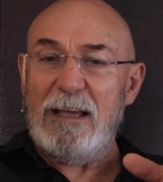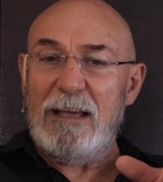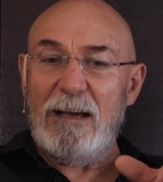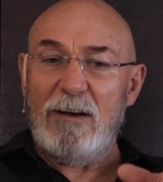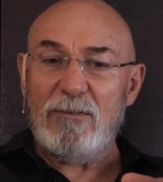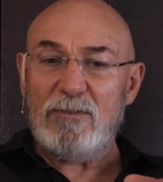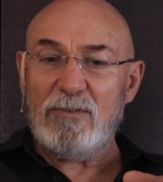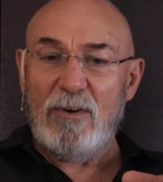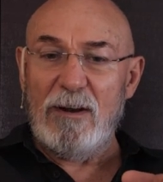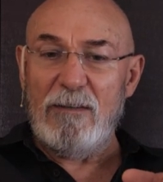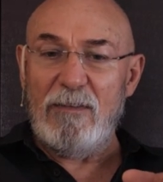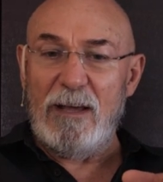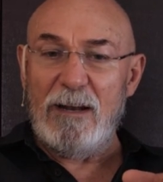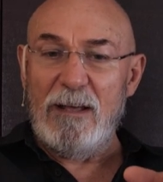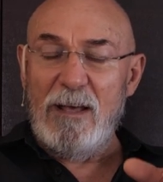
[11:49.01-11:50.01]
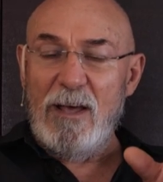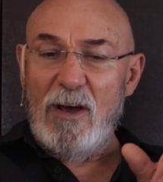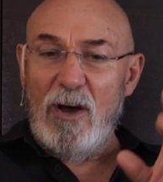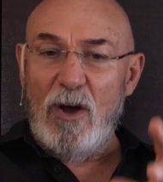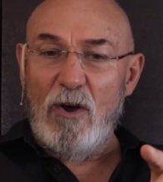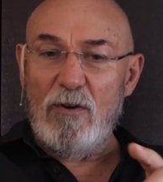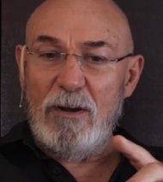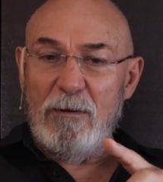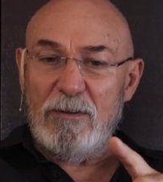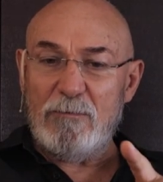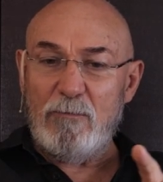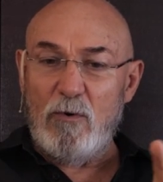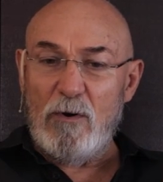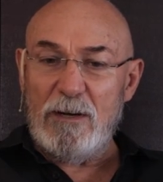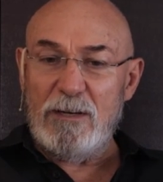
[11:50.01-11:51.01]
outside of that. Only it's
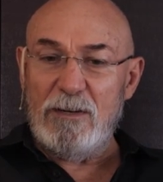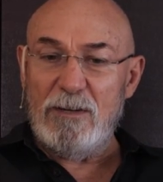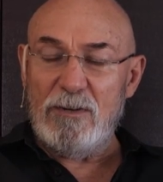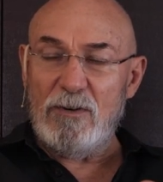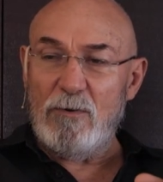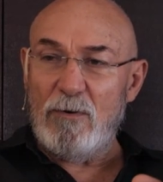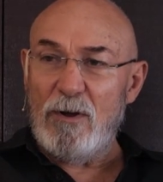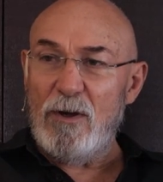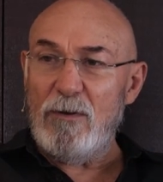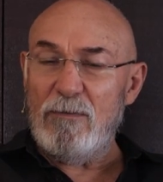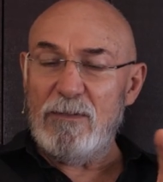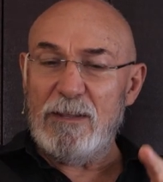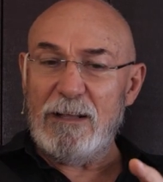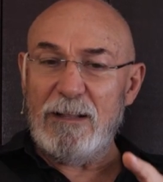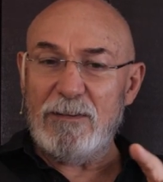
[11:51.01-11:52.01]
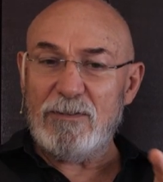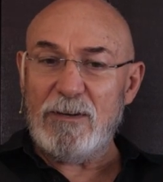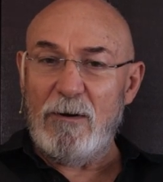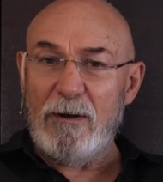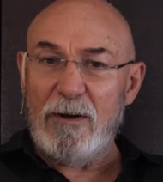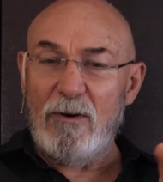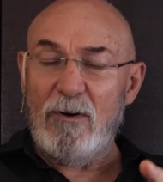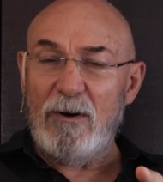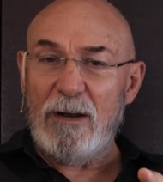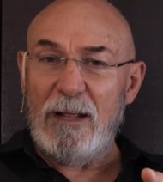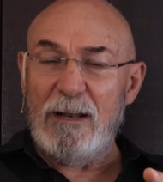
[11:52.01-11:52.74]
pointing at your own thing that's going on.